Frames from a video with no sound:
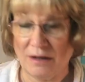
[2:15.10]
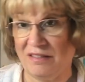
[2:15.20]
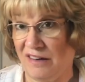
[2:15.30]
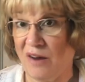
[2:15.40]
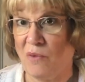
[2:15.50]

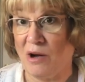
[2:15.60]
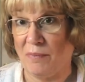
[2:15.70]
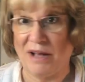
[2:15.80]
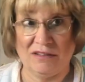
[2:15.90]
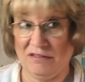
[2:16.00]
Not that I walk
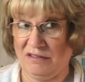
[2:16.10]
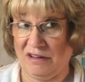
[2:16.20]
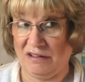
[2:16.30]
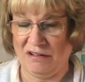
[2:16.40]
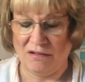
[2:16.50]
back there, because
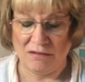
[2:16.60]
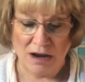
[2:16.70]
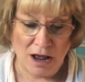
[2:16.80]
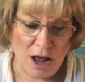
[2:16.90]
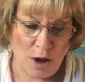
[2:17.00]
I don't.
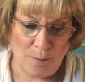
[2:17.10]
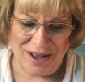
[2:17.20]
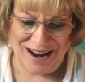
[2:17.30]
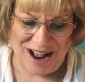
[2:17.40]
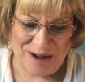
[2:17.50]

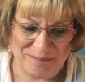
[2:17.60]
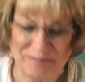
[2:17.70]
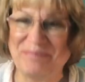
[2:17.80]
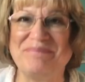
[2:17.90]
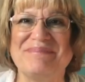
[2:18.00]
But
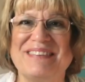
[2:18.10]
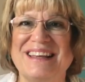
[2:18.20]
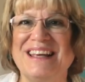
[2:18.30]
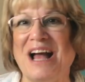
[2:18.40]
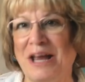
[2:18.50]

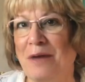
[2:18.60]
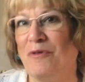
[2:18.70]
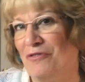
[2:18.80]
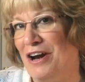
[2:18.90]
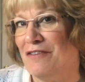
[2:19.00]
I am
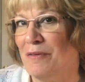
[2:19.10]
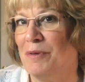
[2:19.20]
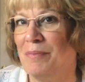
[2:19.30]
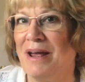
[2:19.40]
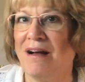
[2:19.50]
afraid of him, to
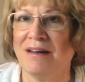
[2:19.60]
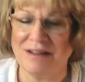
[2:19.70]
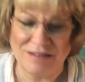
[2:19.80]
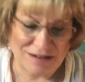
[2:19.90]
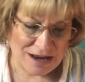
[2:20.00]
be
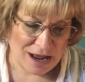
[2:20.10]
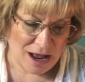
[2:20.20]
honest.